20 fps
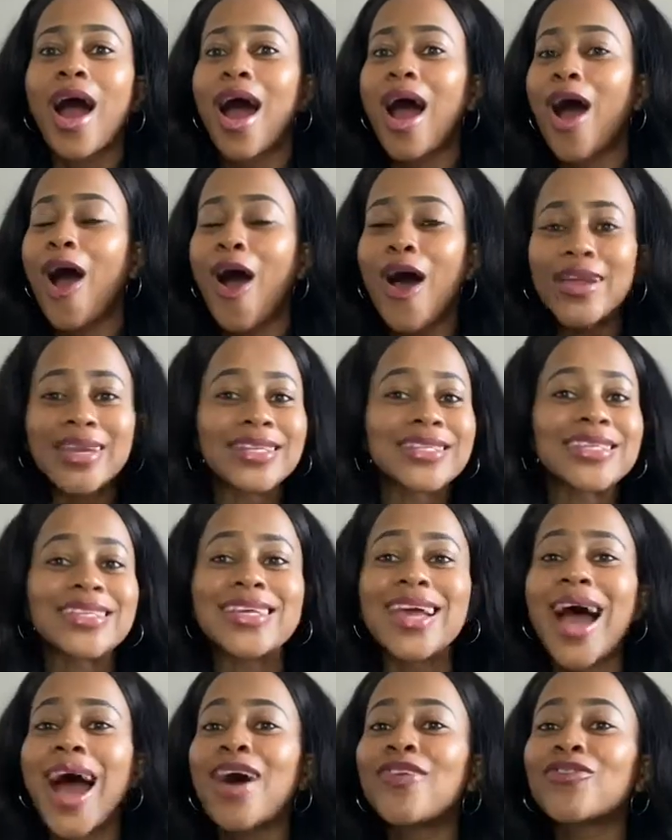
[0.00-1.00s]
Honestly,
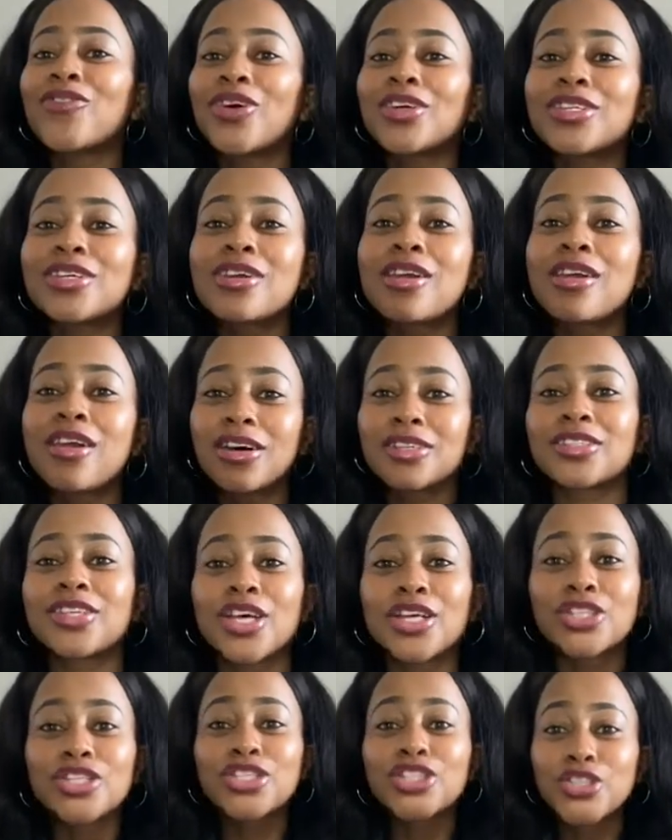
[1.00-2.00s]
I've gotten lost
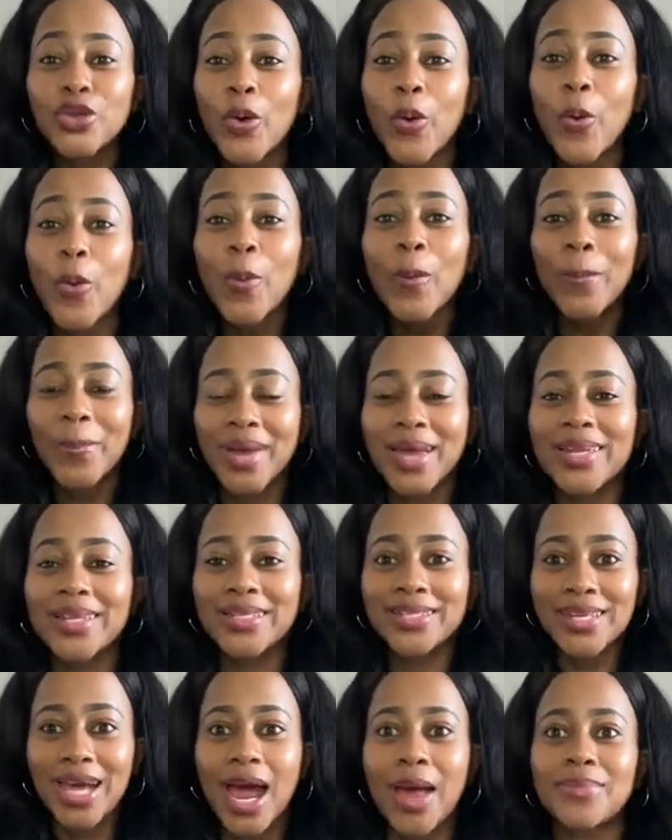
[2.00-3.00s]
so many
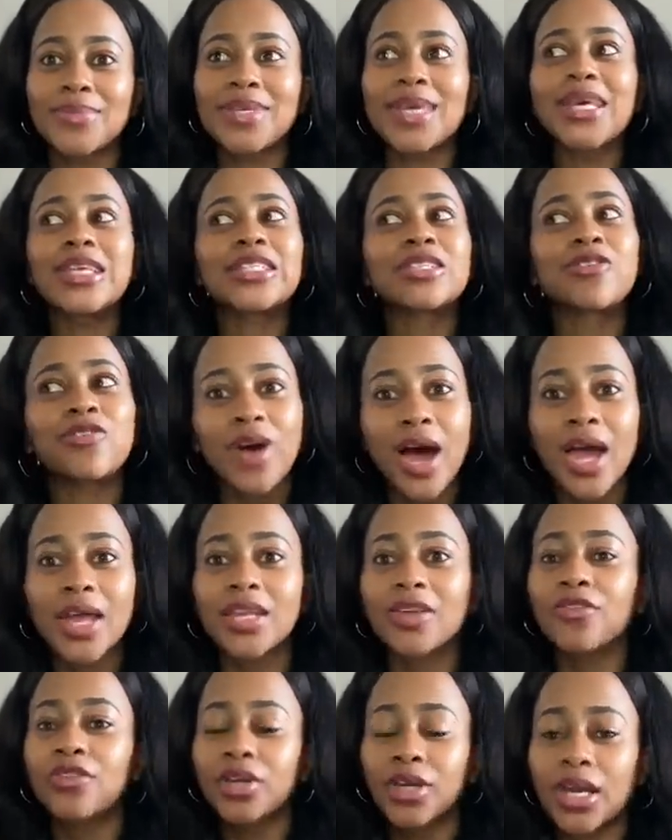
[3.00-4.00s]
times. It's fine
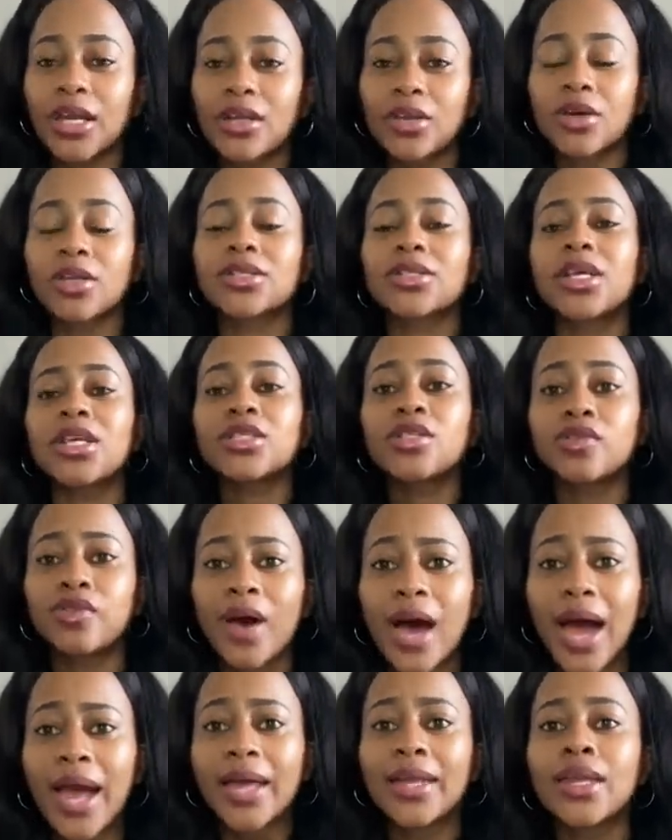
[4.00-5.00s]
if you get lost, it's
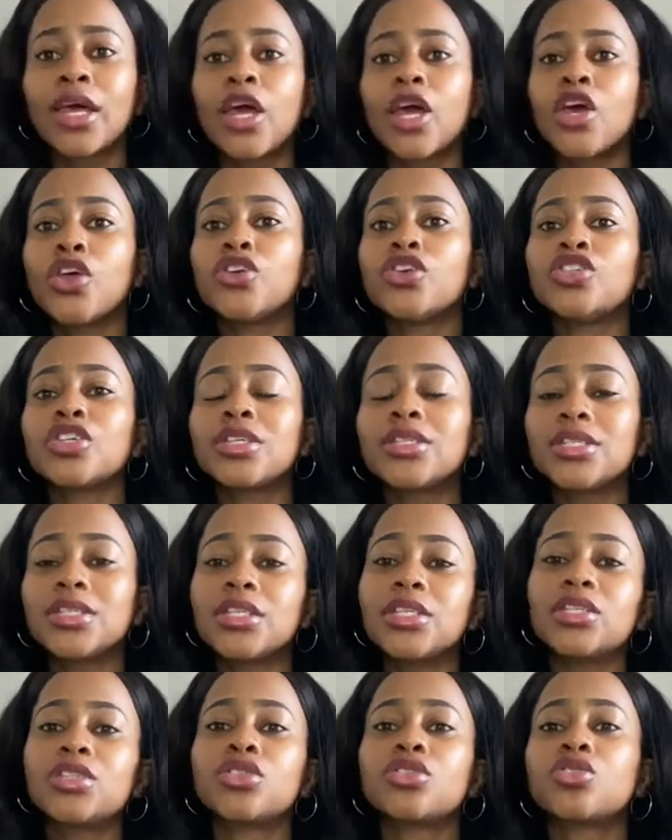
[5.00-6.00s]
fine. You just
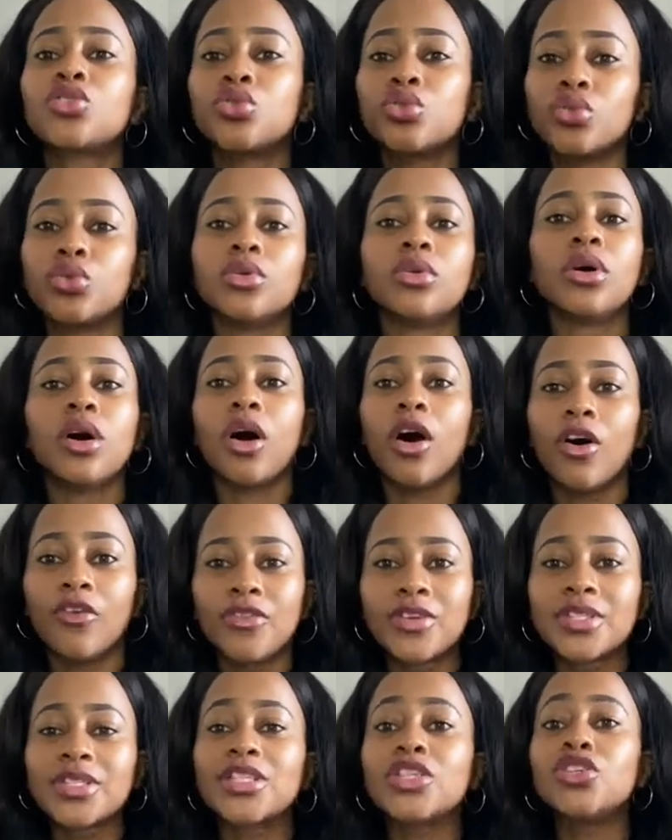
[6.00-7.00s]
need to
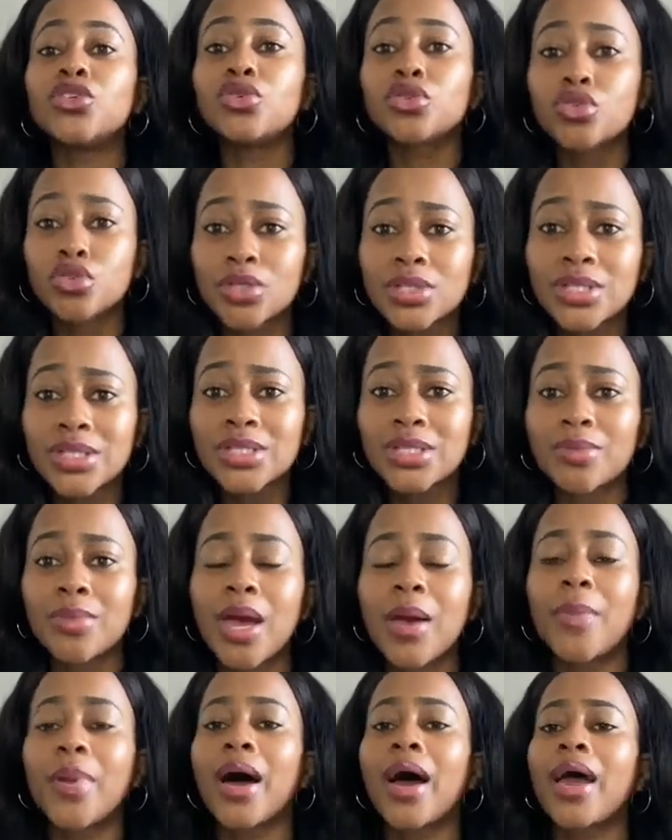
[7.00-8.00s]
obviously use your
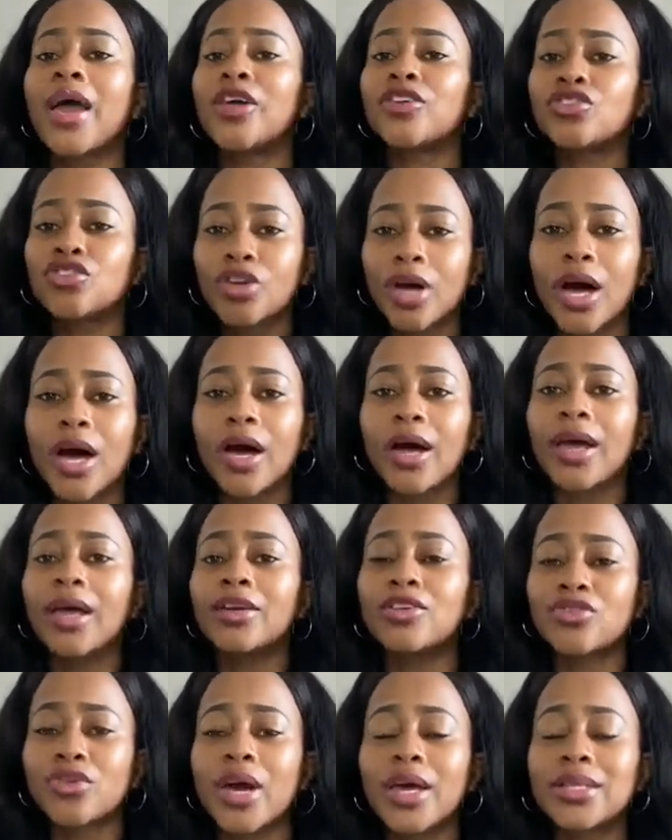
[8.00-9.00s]
Citymap and try
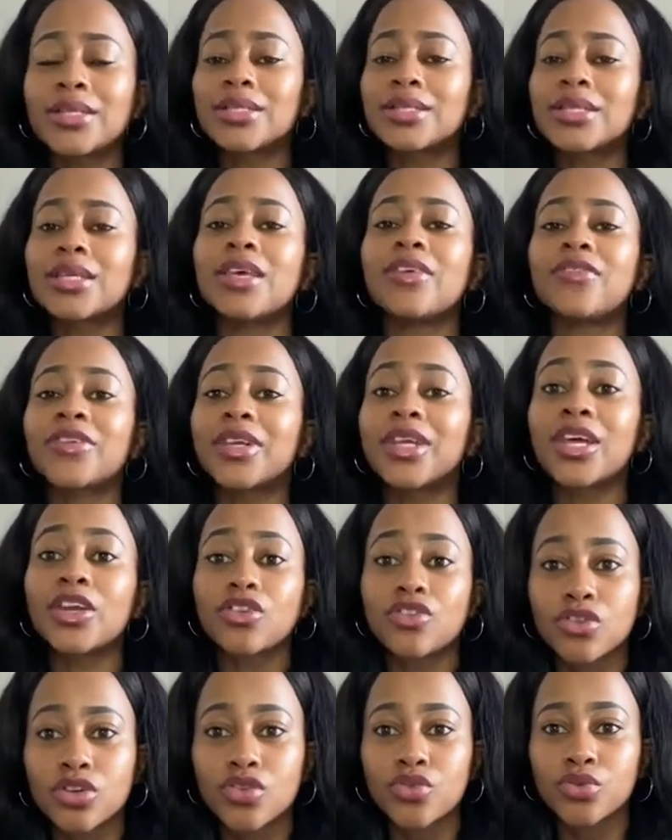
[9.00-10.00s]
and see if it can
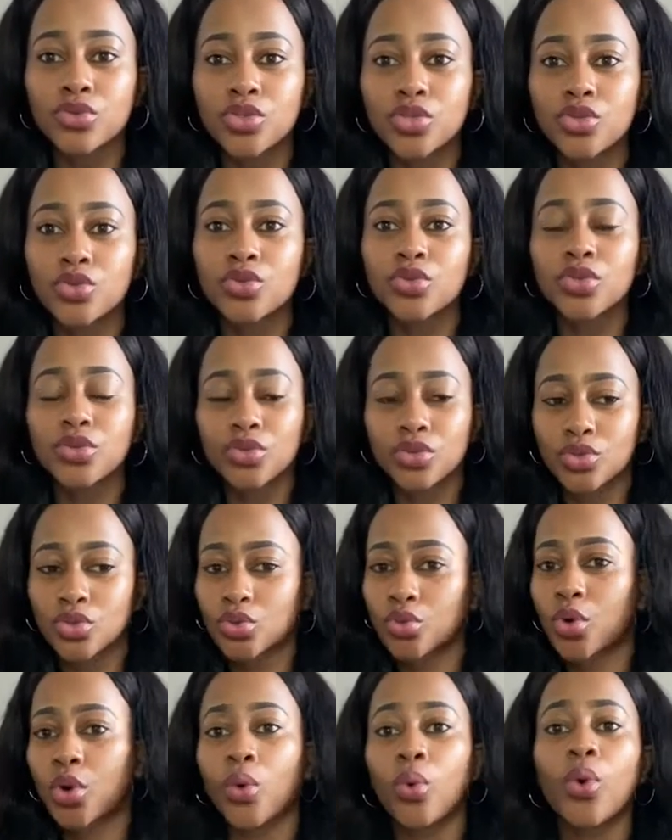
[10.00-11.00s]
reroute you to
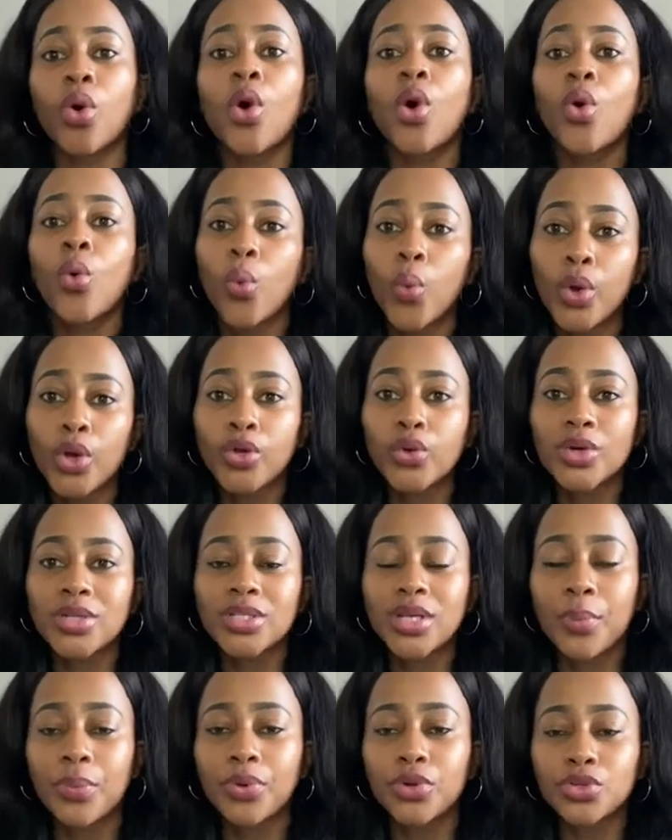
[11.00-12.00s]
go where you are
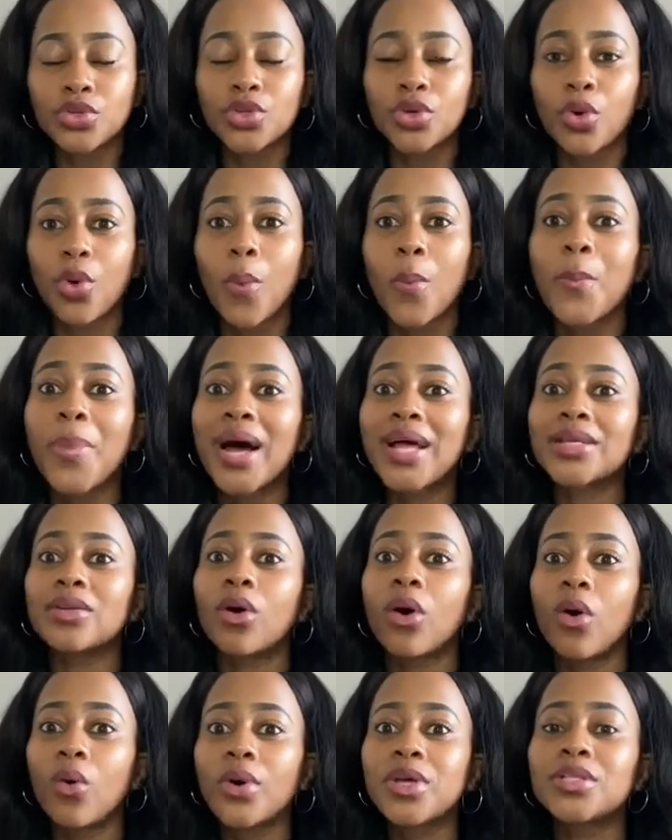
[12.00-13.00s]
supposed to go. But
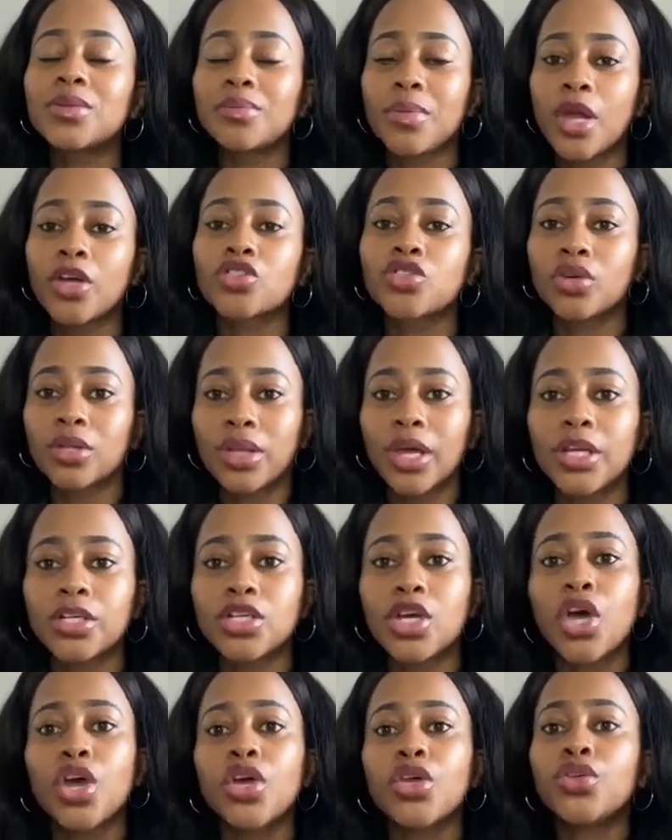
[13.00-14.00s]
always make sure that
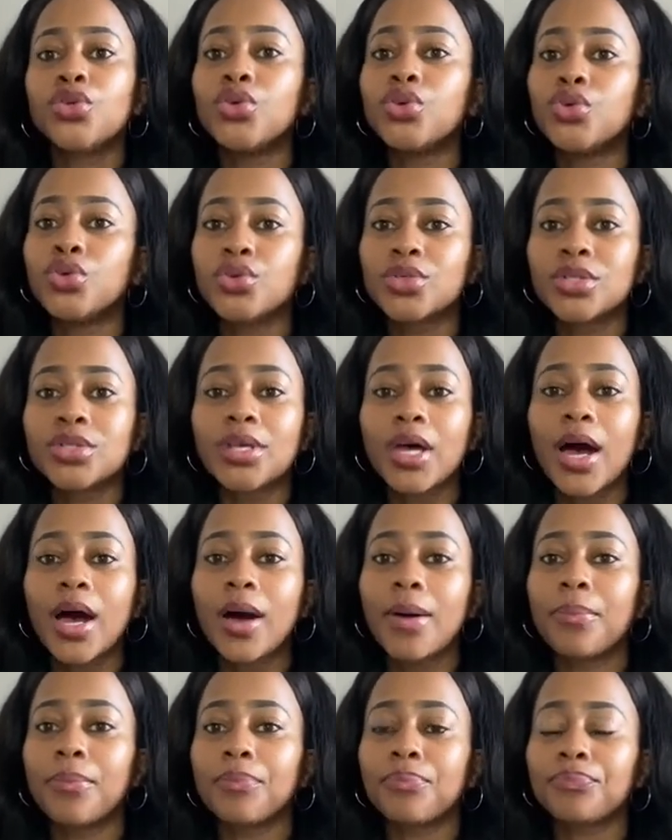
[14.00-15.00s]
you use
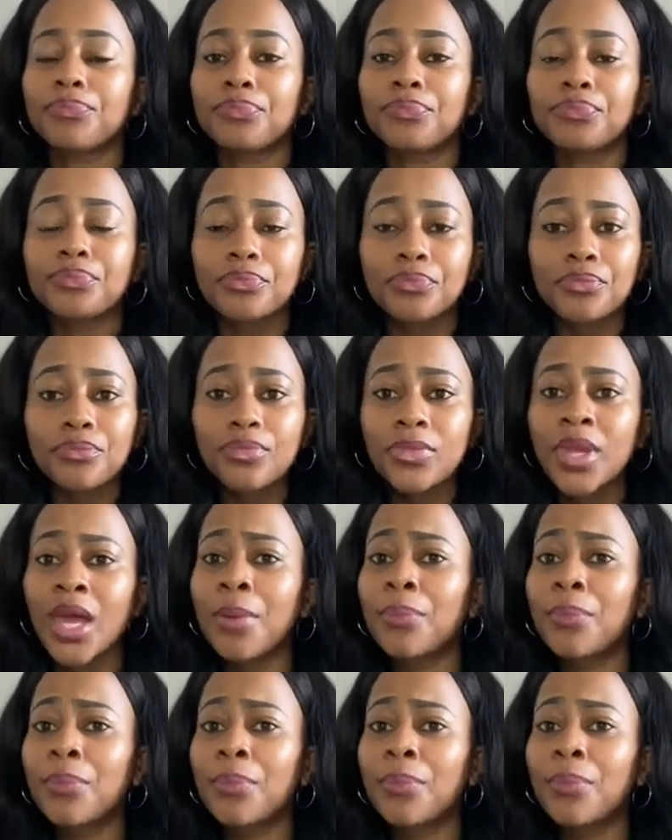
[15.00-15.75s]
a